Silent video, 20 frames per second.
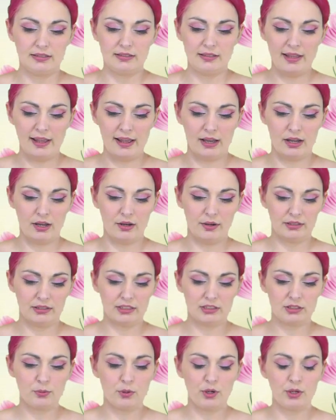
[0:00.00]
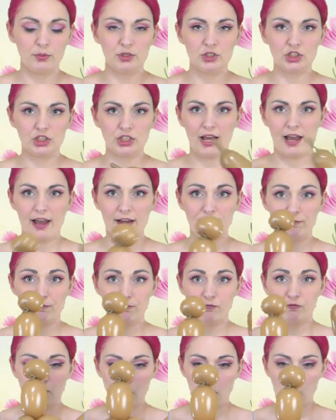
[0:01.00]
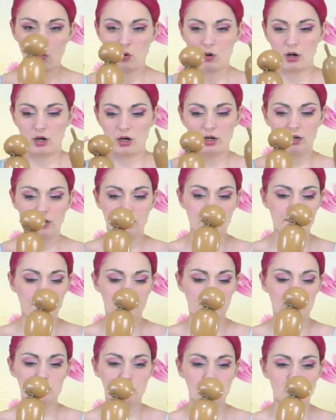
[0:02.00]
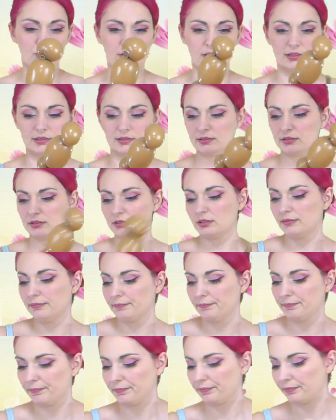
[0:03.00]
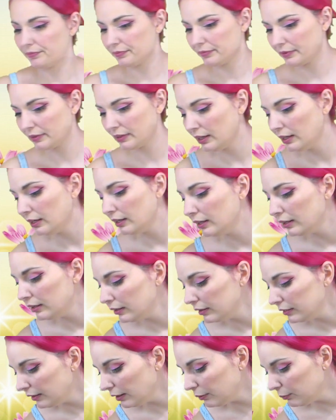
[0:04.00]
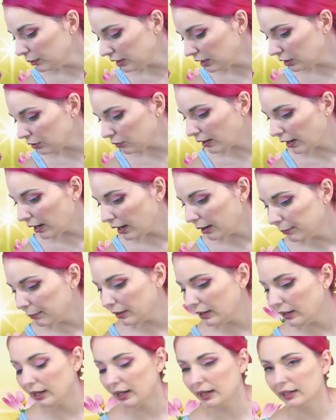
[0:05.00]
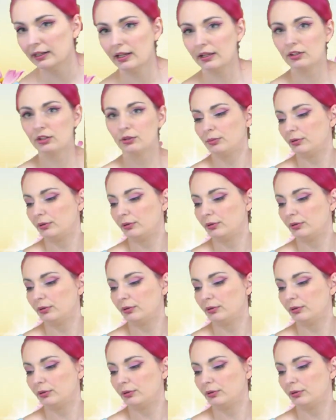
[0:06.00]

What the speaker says: Now at this point we should have 4 pinch twists. Then we can grab another